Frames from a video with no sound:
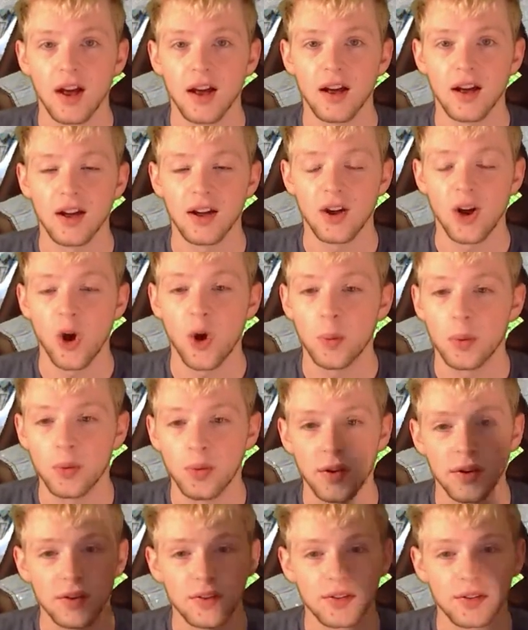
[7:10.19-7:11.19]
Hope
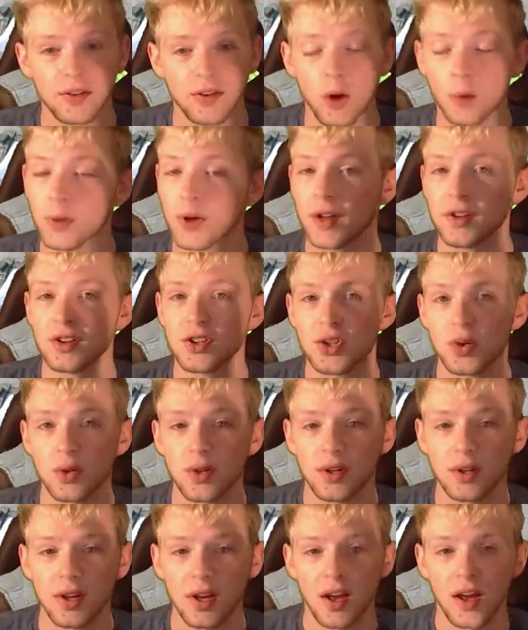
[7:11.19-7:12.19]
you guys
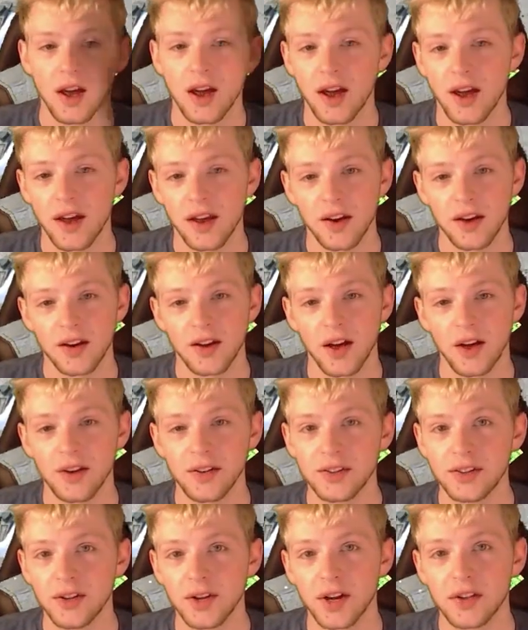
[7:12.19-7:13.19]
enjoyed, and
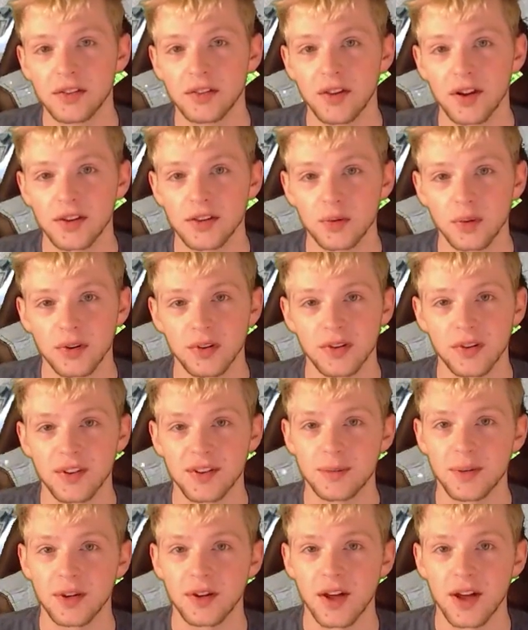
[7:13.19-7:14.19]
I'll see you guys in the next one.
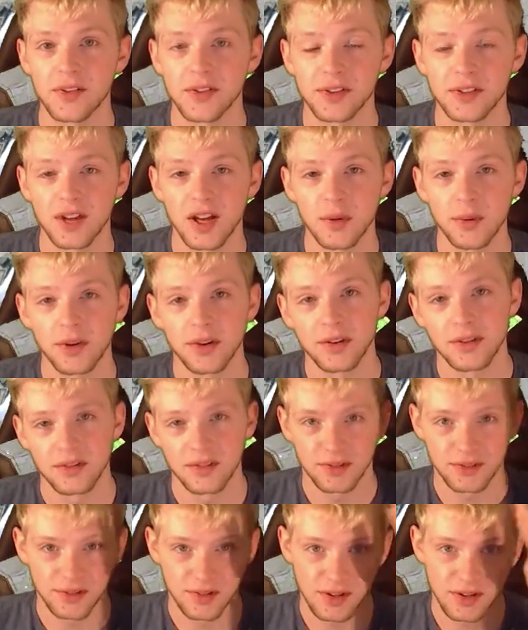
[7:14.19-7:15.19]
This has been Catalyst Gaming,
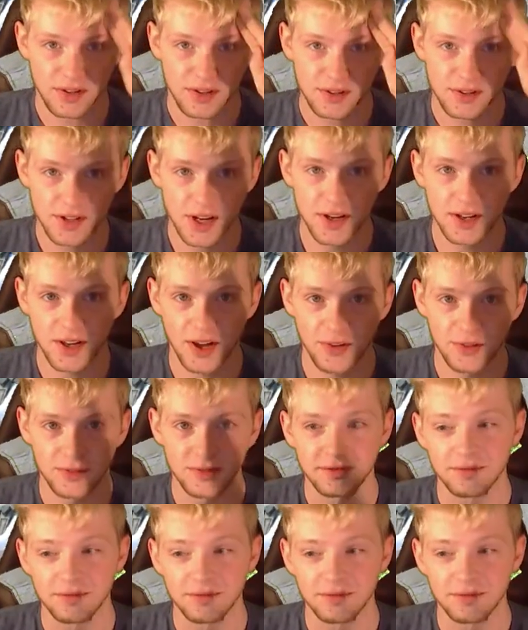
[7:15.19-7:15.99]
signing out.